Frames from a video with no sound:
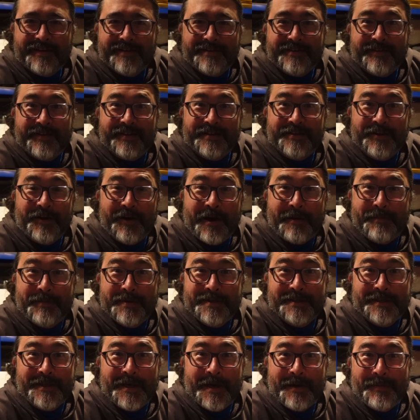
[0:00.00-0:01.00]
So the time
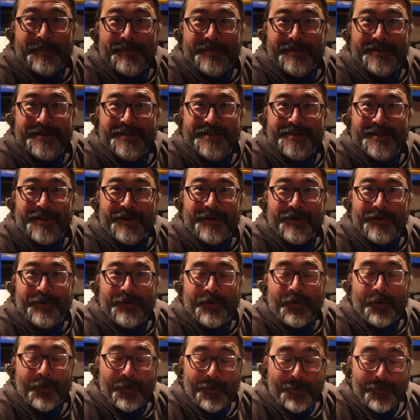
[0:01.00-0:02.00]
has come to show
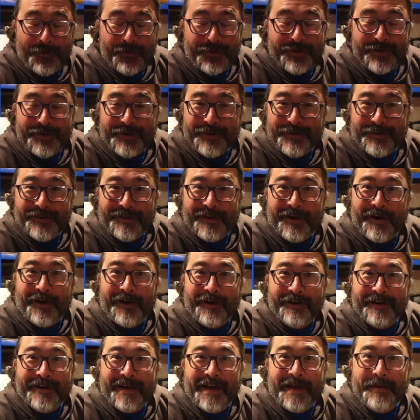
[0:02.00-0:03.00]
you all the new
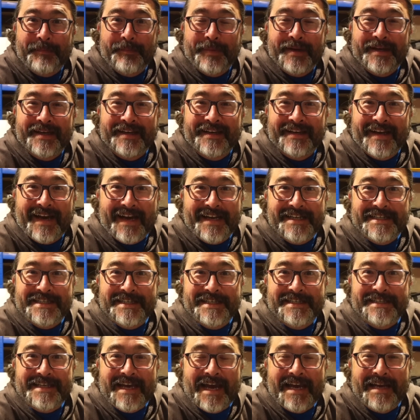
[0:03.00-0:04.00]
car camping
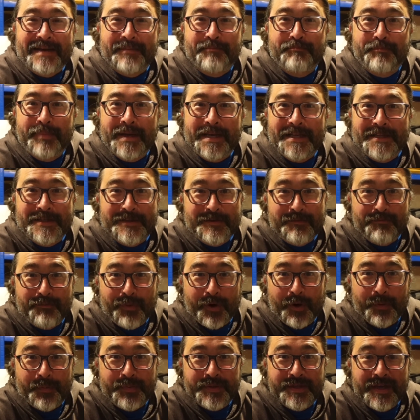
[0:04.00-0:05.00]
gadgets and bits and
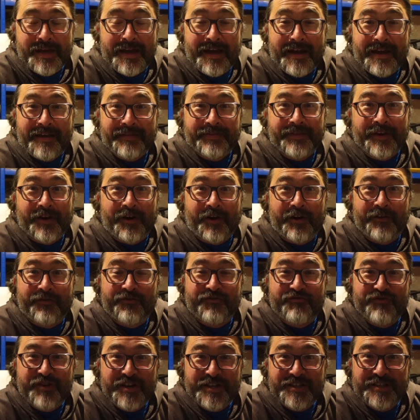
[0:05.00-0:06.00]
bobs that
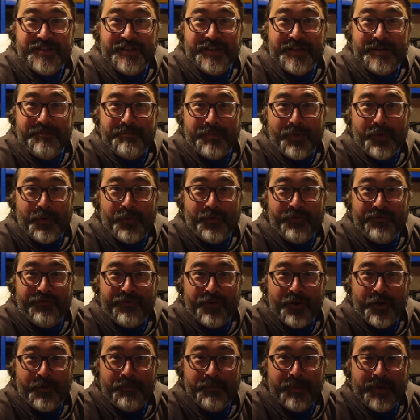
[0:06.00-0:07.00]
I've recently bought
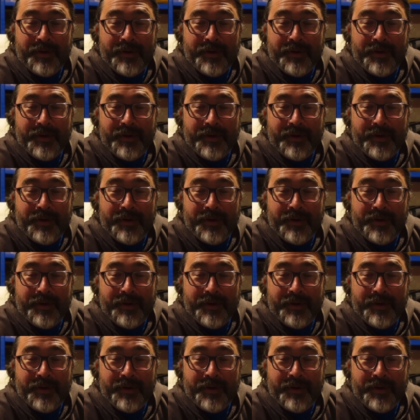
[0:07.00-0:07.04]
from